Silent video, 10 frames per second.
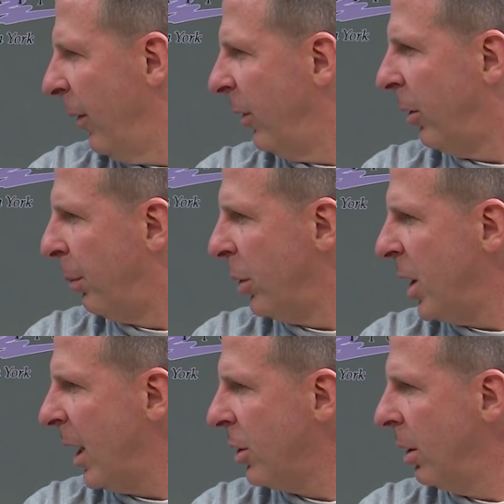of it's a
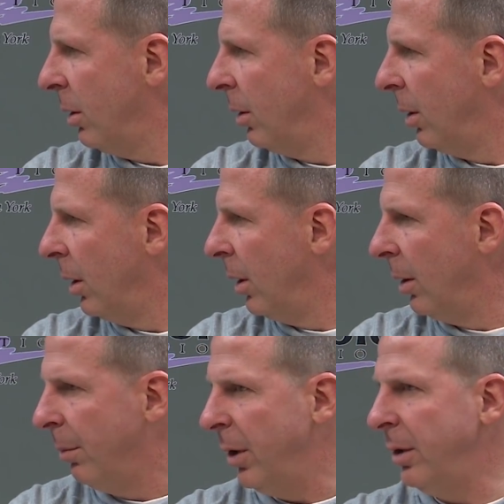projection,
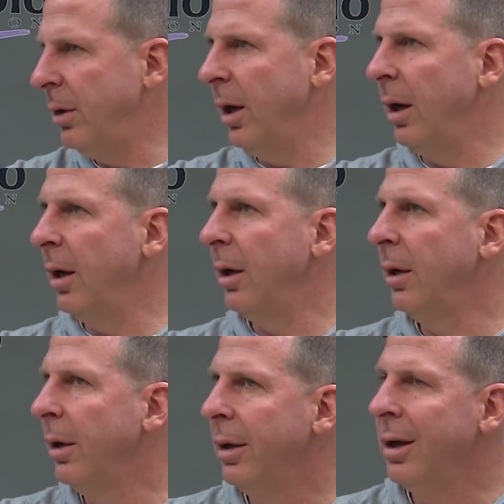but
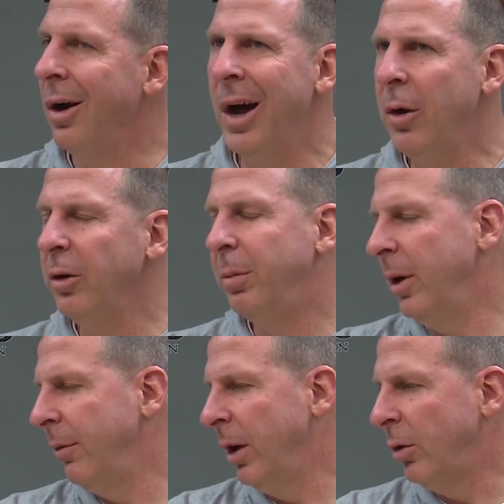you know, I always
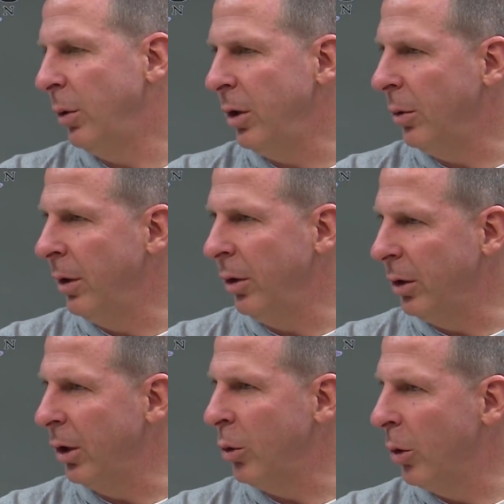believe this when you
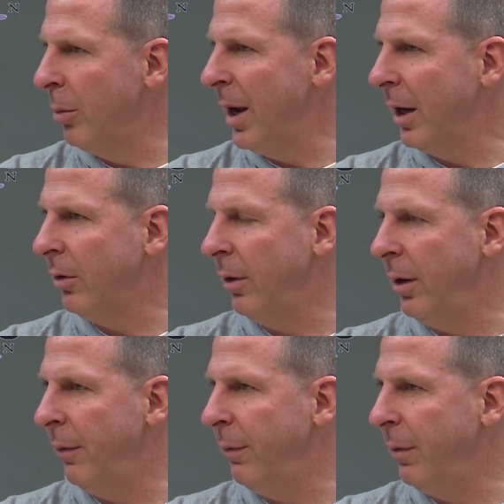look at quarterbacks,
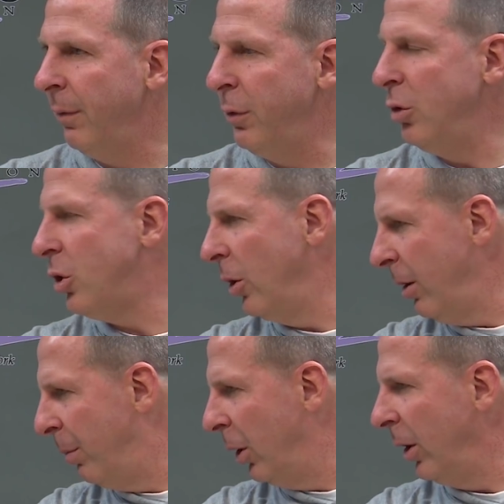if you show the
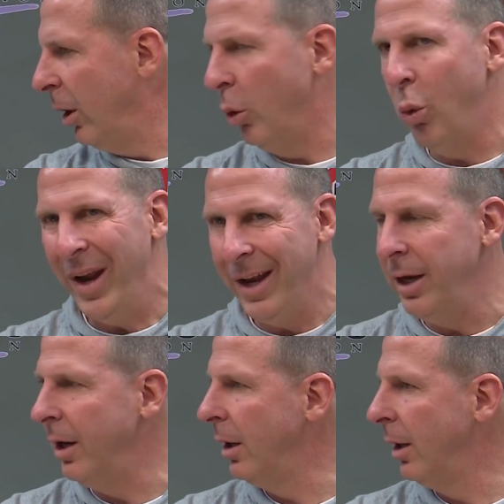ability to
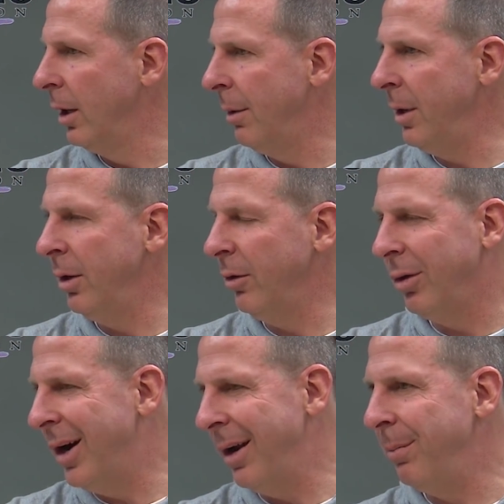win, I mean, there's a
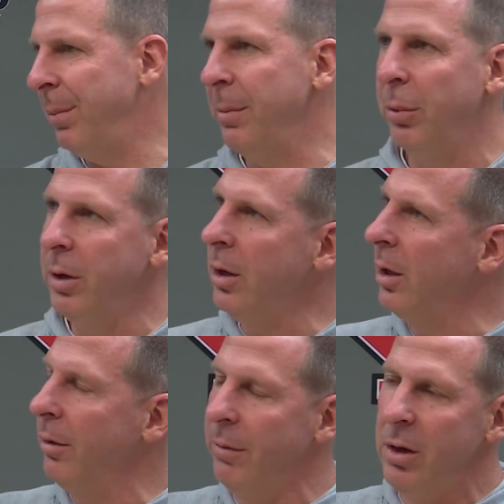lot of people you
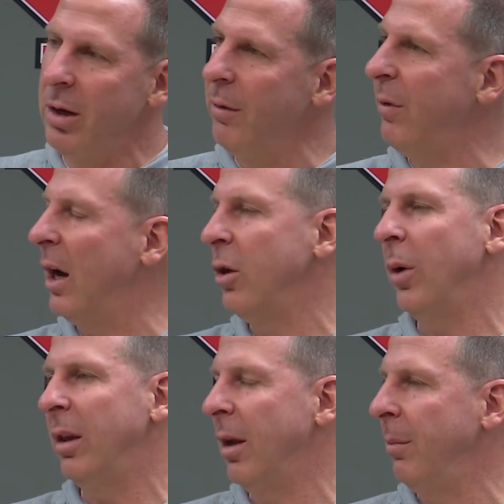can
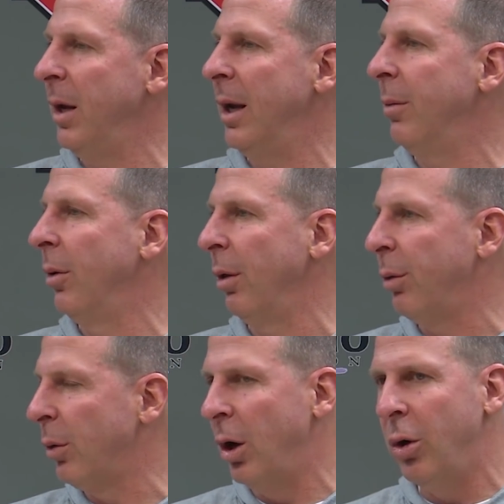evaluate them being able to
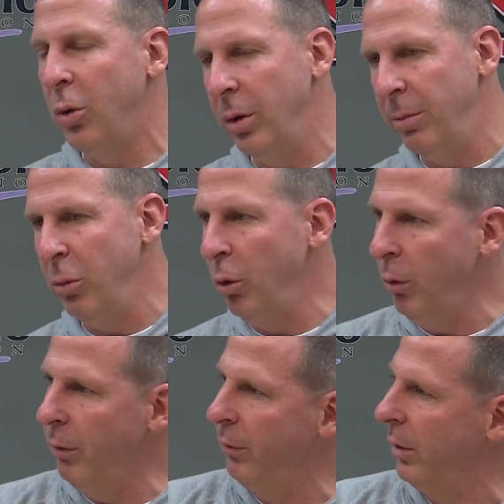throw and
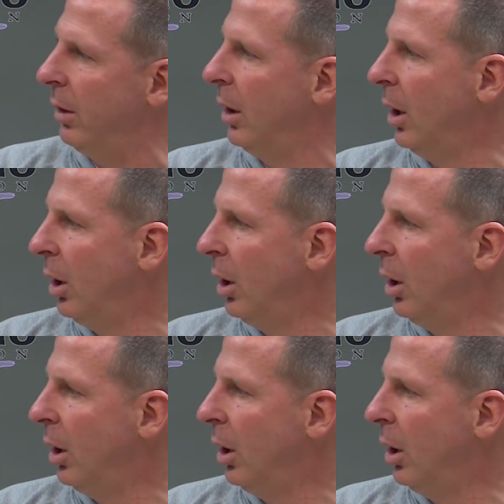move and